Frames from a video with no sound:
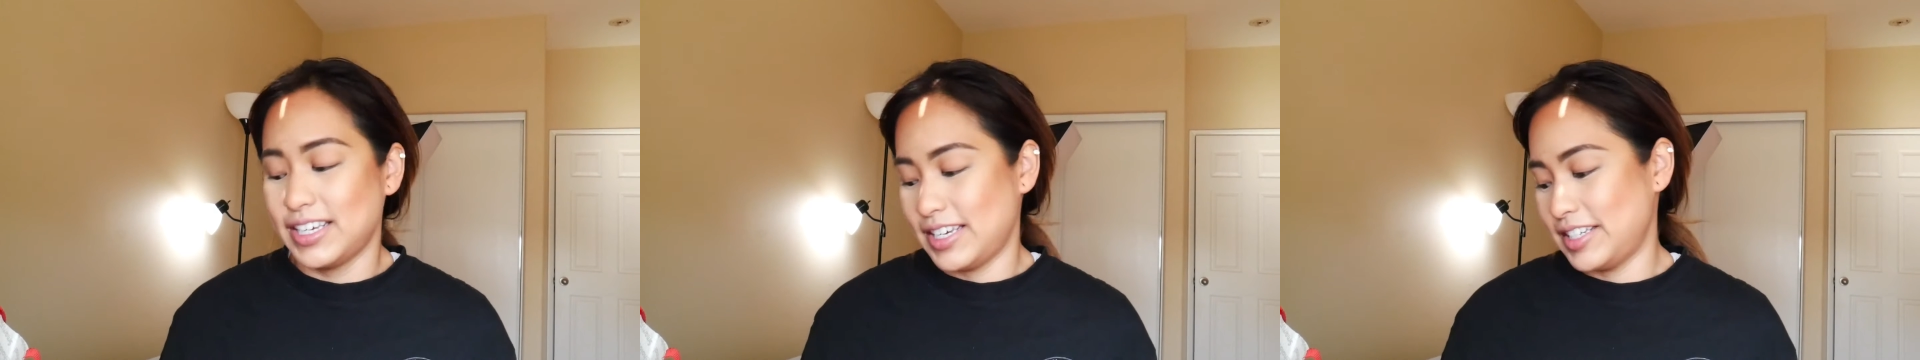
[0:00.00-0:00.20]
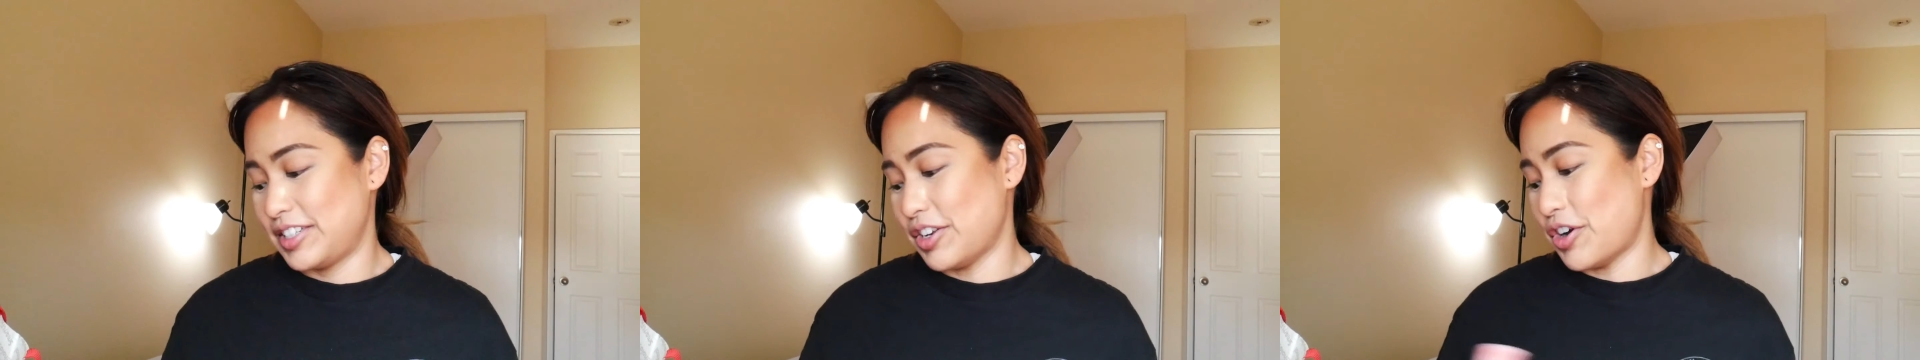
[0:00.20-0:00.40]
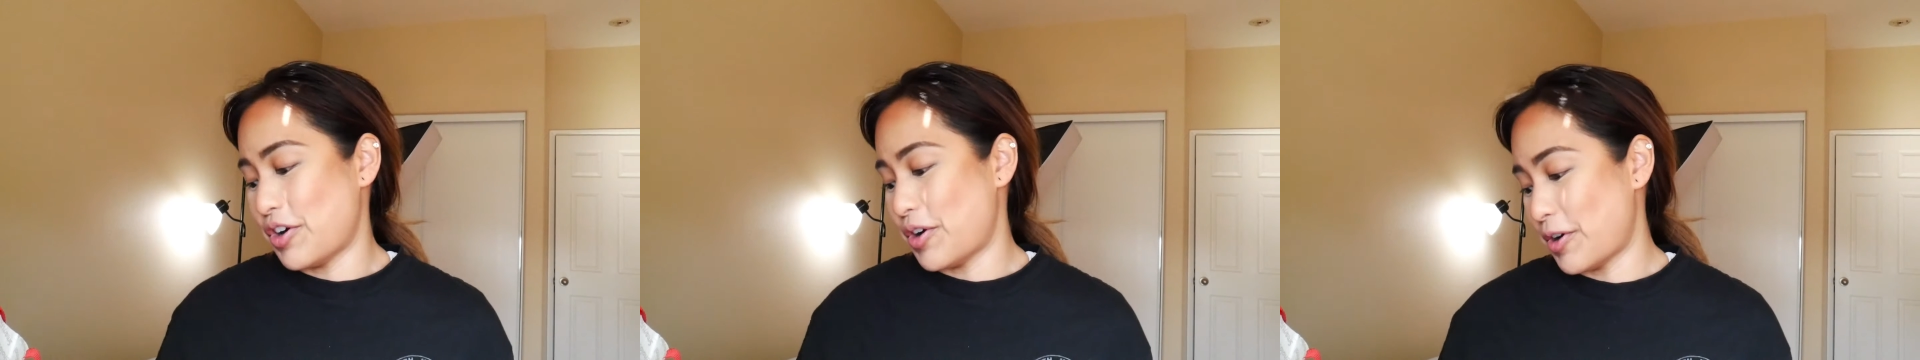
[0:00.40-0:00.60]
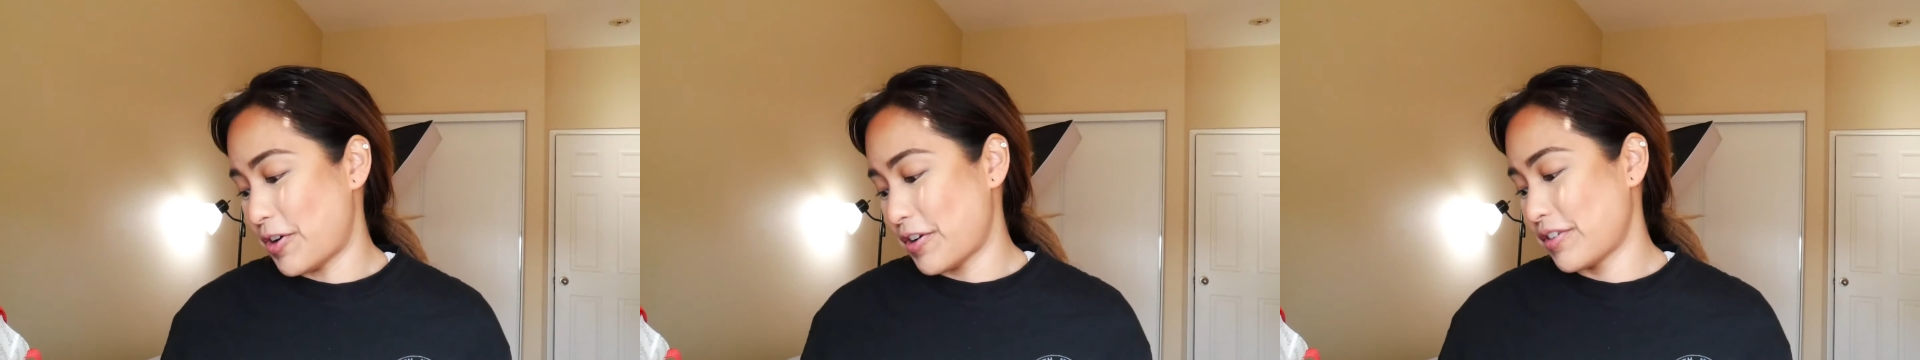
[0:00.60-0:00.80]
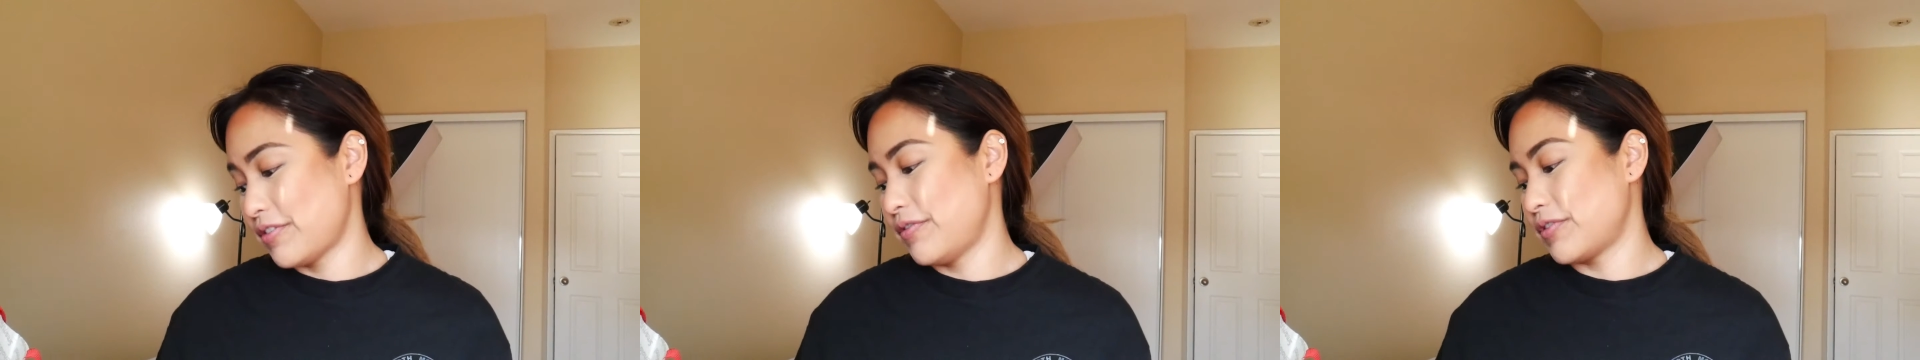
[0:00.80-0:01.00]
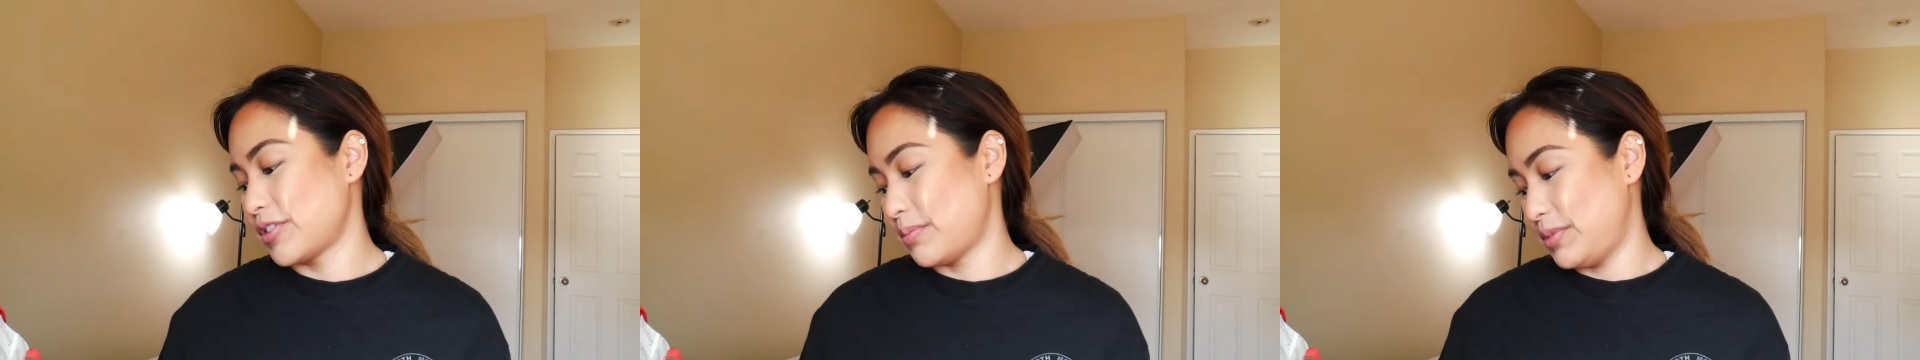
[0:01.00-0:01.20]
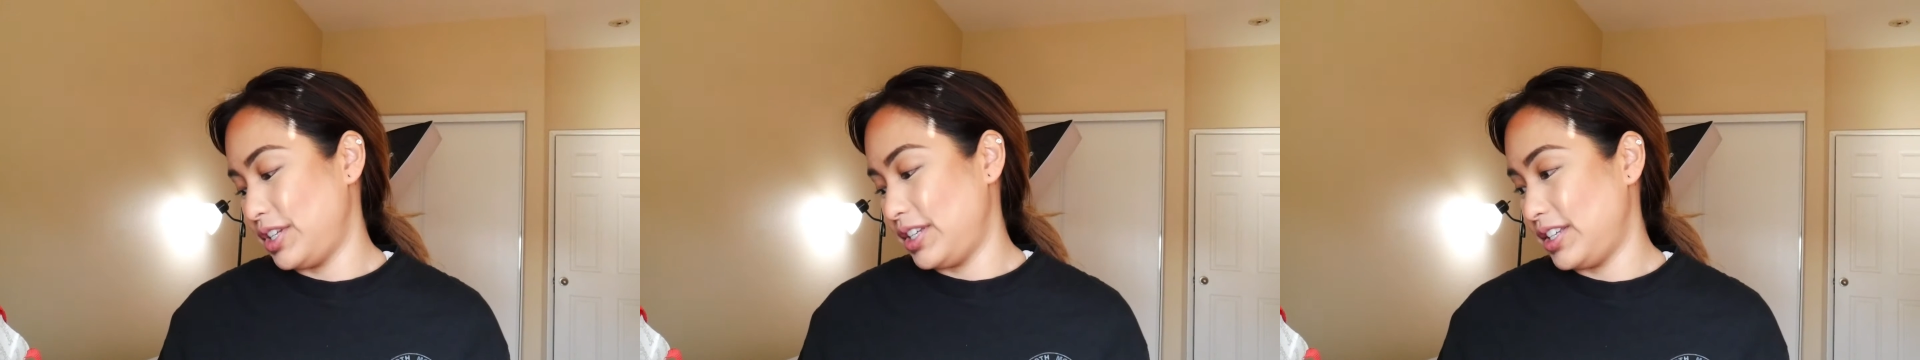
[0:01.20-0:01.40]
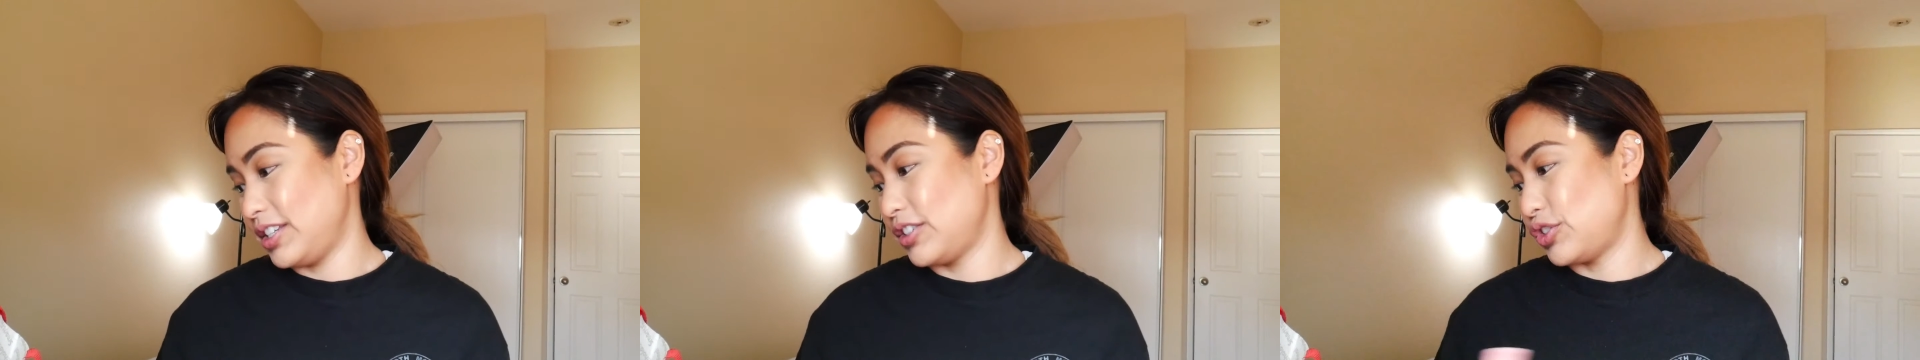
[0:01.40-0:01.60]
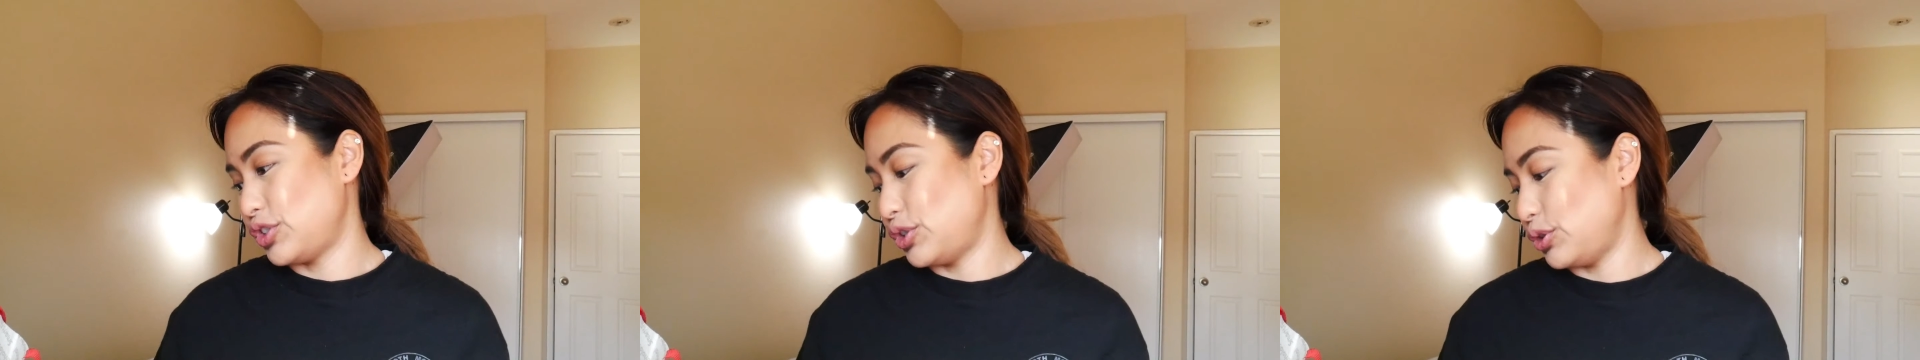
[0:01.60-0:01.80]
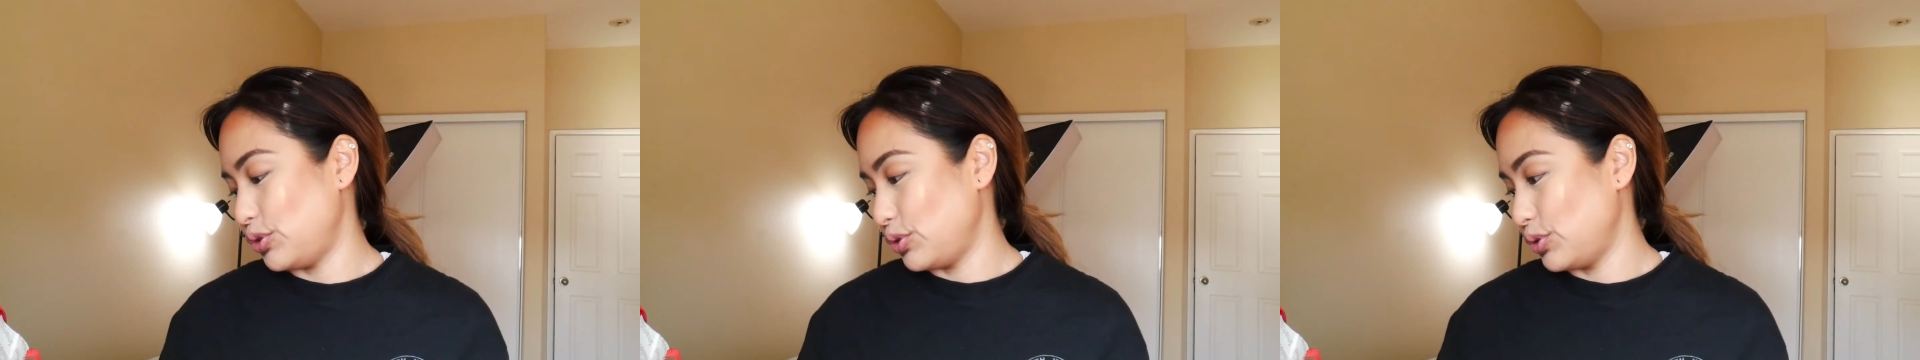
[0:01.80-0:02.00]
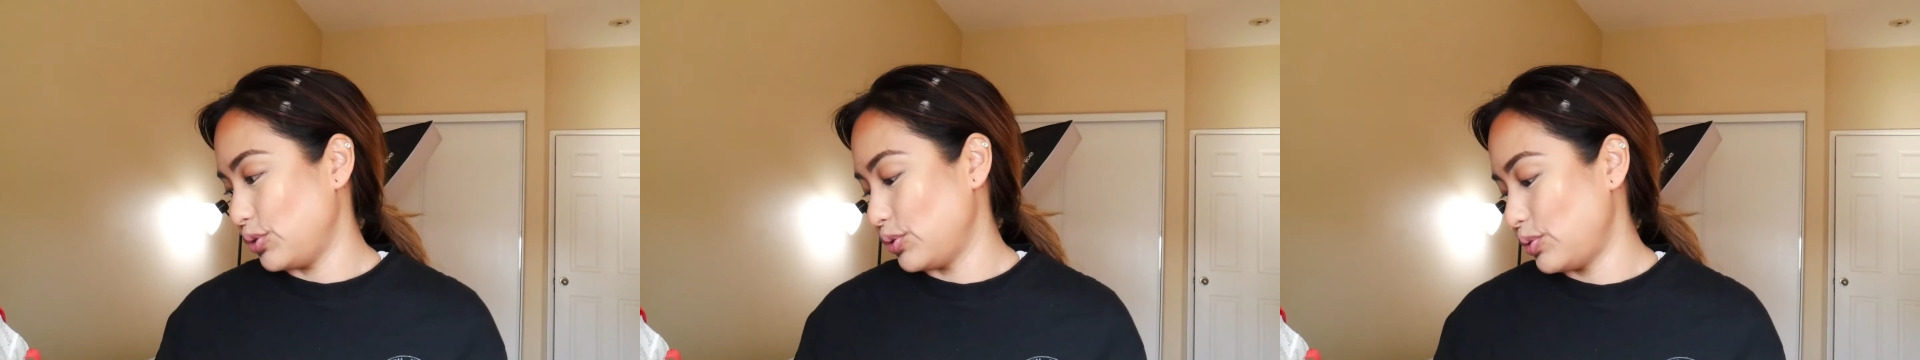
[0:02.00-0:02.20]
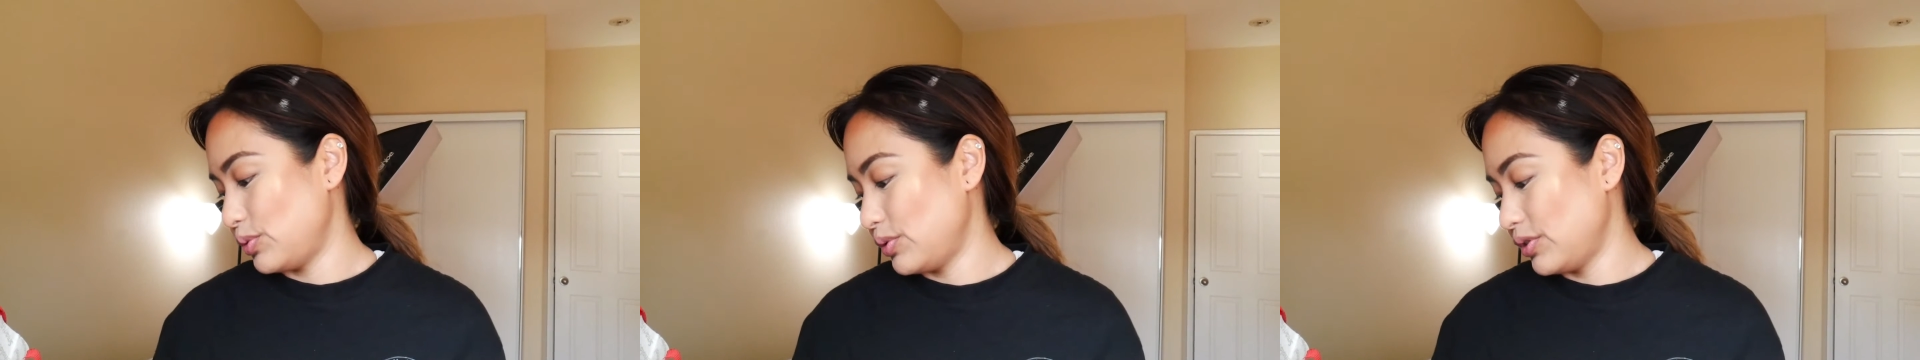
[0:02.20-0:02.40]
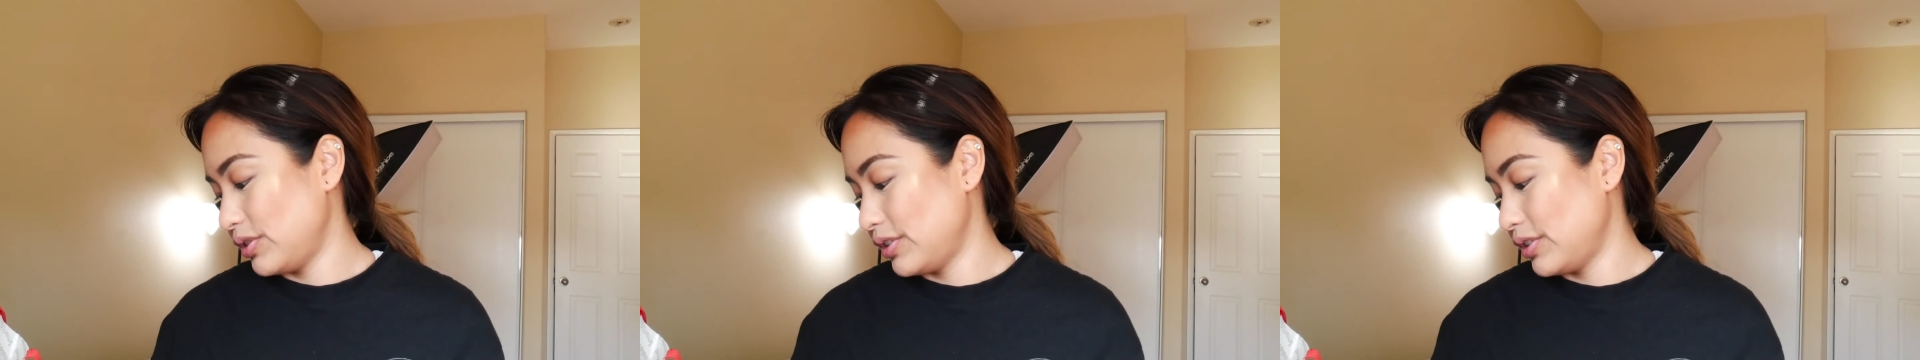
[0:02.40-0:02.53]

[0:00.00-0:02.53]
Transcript: it's hard for me to